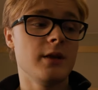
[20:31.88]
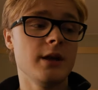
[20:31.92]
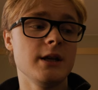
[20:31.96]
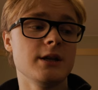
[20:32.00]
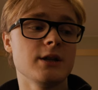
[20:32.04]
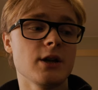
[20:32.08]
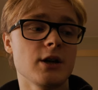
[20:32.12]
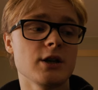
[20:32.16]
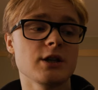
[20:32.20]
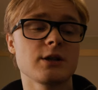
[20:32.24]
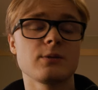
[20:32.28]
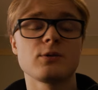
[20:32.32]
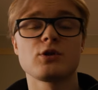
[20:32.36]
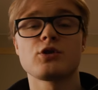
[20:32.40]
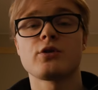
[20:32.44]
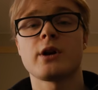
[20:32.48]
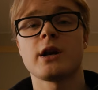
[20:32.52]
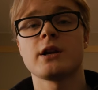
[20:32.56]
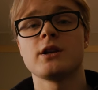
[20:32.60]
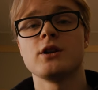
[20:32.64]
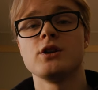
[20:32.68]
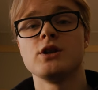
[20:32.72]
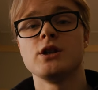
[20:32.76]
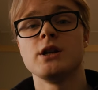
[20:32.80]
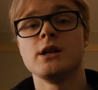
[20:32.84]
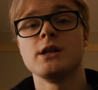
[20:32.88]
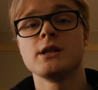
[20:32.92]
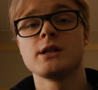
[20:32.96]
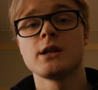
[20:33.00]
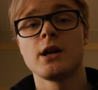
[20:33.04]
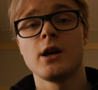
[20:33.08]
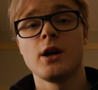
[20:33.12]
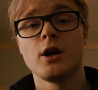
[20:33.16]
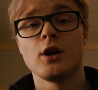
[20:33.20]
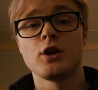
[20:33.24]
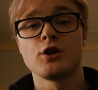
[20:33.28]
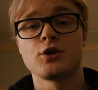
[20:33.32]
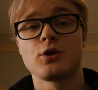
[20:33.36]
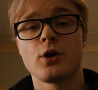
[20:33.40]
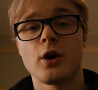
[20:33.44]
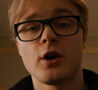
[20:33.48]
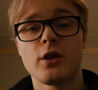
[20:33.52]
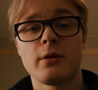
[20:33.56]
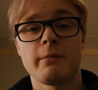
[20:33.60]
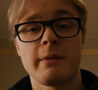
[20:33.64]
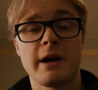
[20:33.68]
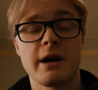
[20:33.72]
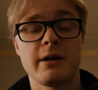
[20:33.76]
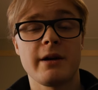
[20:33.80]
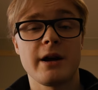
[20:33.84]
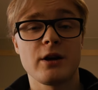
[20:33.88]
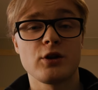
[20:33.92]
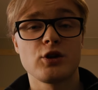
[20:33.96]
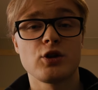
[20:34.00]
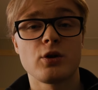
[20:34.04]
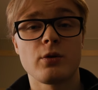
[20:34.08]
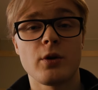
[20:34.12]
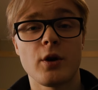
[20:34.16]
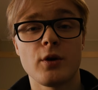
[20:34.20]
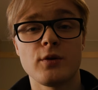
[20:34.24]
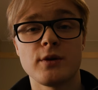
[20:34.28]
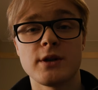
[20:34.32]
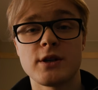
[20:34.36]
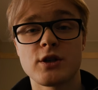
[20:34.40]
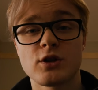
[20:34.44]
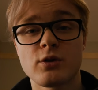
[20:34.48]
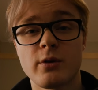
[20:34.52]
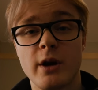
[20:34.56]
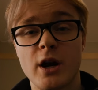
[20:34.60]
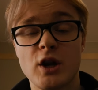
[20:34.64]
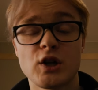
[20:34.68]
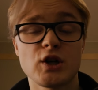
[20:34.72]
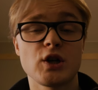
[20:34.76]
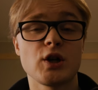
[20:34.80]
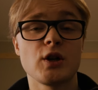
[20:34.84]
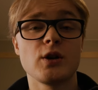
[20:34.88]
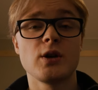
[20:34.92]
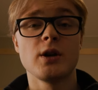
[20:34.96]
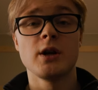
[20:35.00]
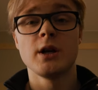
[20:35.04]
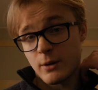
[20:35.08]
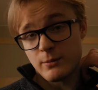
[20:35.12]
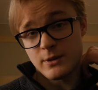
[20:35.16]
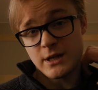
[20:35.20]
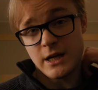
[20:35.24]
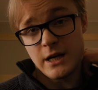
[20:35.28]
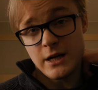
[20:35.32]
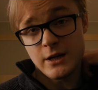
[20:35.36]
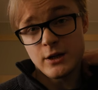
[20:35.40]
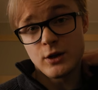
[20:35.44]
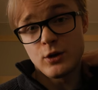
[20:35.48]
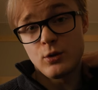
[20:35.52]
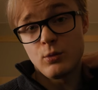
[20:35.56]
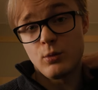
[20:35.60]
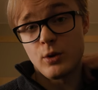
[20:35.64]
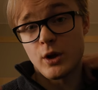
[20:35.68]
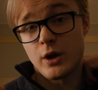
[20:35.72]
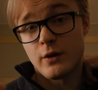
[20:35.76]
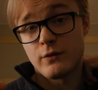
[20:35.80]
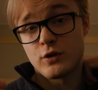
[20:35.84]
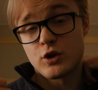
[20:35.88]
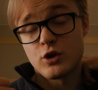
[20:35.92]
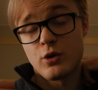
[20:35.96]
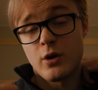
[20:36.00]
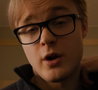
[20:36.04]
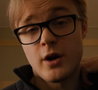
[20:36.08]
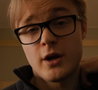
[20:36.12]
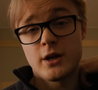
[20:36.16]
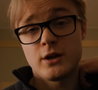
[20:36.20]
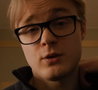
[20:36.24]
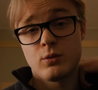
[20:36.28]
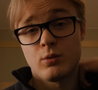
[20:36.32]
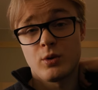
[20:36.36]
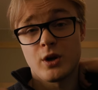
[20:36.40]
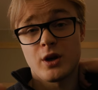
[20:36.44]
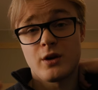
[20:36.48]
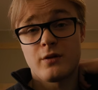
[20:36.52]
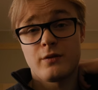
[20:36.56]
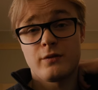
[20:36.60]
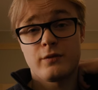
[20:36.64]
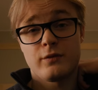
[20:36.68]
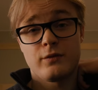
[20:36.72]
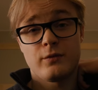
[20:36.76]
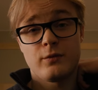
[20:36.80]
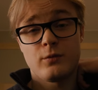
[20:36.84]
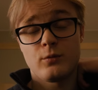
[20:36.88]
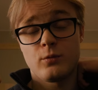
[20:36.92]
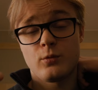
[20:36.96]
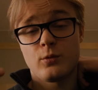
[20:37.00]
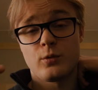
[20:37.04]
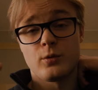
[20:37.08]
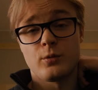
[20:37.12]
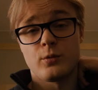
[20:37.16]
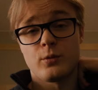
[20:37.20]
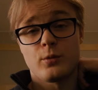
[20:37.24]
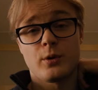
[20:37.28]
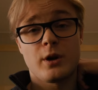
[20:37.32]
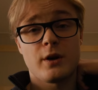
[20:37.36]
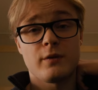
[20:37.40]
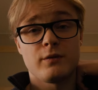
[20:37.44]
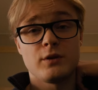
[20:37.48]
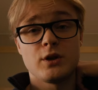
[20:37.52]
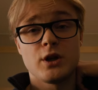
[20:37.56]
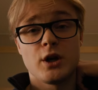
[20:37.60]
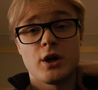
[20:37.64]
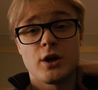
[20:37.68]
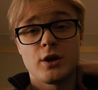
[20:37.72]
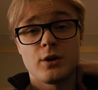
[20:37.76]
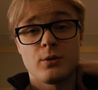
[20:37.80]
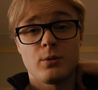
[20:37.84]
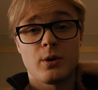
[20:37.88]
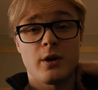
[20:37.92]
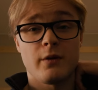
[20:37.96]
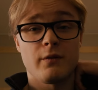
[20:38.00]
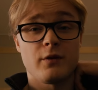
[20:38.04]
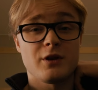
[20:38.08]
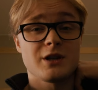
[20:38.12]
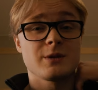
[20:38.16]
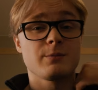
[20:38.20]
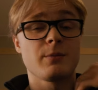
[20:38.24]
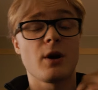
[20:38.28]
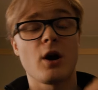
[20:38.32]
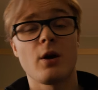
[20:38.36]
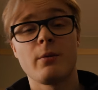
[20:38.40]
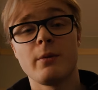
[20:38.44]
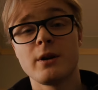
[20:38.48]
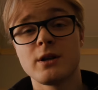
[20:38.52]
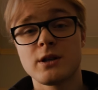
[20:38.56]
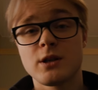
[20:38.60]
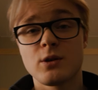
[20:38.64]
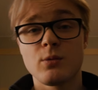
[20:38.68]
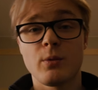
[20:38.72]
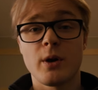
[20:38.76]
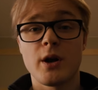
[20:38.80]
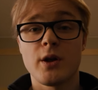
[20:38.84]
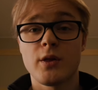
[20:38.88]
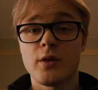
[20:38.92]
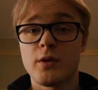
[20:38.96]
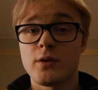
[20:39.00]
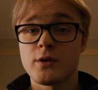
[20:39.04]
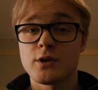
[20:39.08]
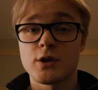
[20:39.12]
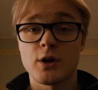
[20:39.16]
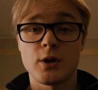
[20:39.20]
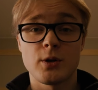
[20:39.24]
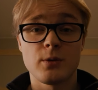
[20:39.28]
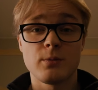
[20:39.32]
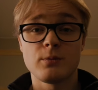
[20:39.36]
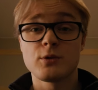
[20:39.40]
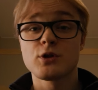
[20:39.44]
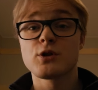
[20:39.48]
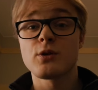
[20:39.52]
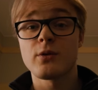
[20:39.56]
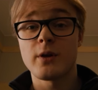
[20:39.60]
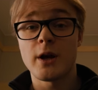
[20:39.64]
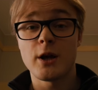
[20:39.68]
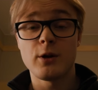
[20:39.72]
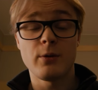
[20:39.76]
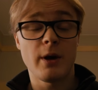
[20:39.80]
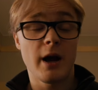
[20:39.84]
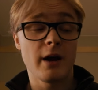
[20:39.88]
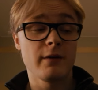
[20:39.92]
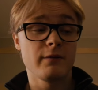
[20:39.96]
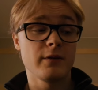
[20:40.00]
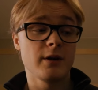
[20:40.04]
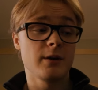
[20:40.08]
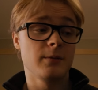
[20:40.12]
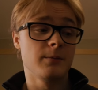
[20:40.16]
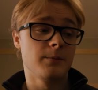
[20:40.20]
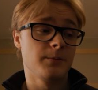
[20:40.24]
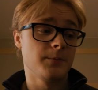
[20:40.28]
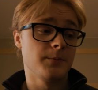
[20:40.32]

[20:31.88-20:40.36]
And these are some strategies. Try them out at your own discretion, but I'm telling you what I've tried, what I've done, what I've experimented with, so there you have it.